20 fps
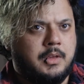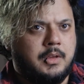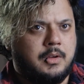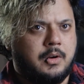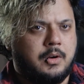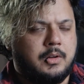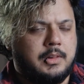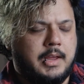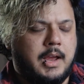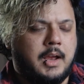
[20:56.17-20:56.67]

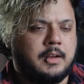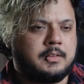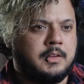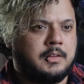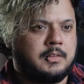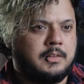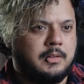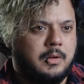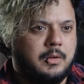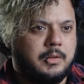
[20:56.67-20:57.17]
early
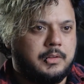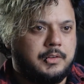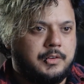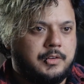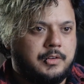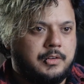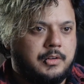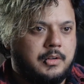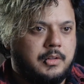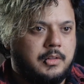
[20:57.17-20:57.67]
access
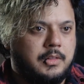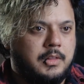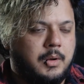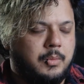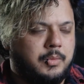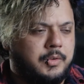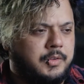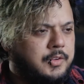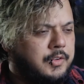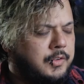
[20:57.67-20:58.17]
launch. There
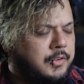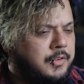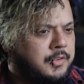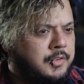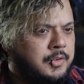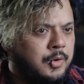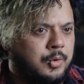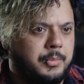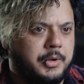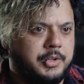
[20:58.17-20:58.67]
was
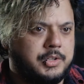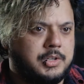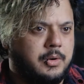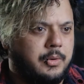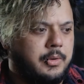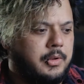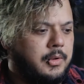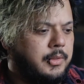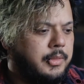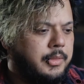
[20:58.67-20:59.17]
just so much
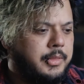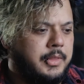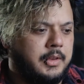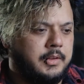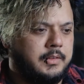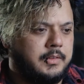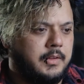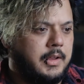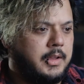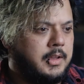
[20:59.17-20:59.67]
going on.
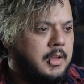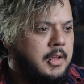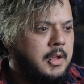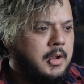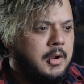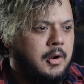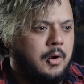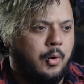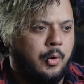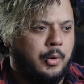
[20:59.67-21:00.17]
Things like
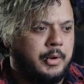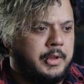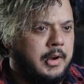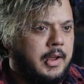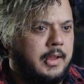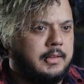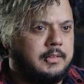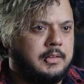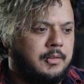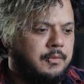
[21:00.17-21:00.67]

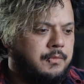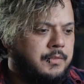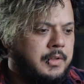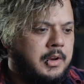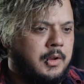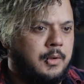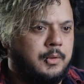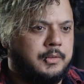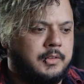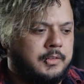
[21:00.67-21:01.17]
organizing
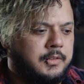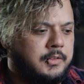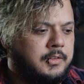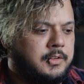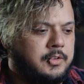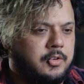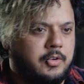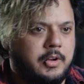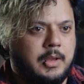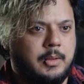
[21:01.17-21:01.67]
videos and
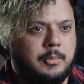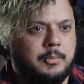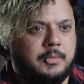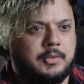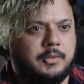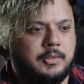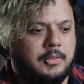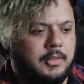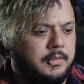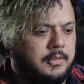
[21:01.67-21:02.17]

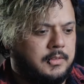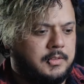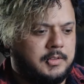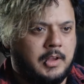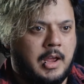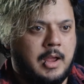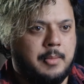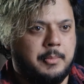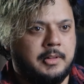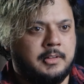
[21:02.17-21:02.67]
streams, the
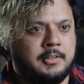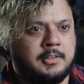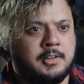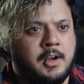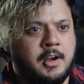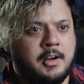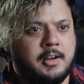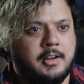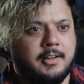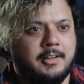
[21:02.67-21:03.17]
Simon
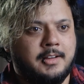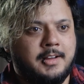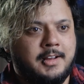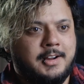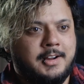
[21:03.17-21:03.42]
Saga